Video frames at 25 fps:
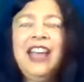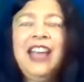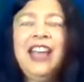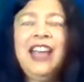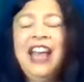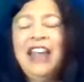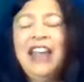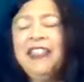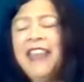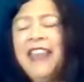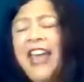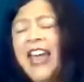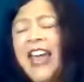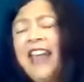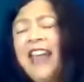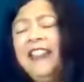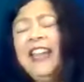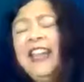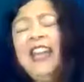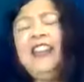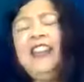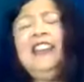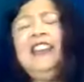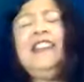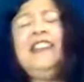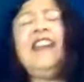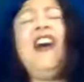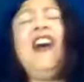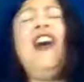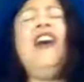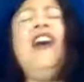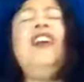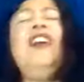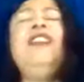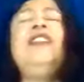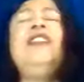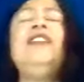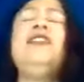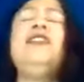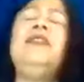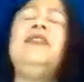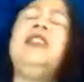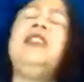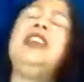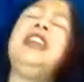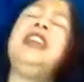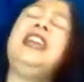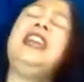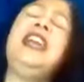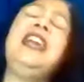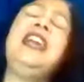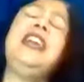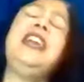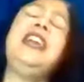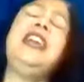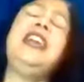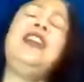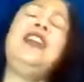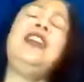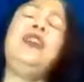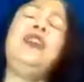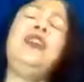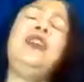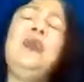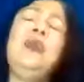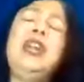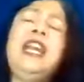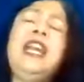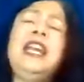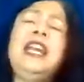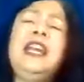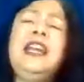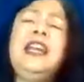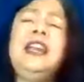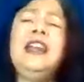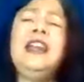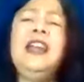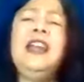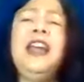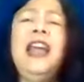and there they danced for the king and queen.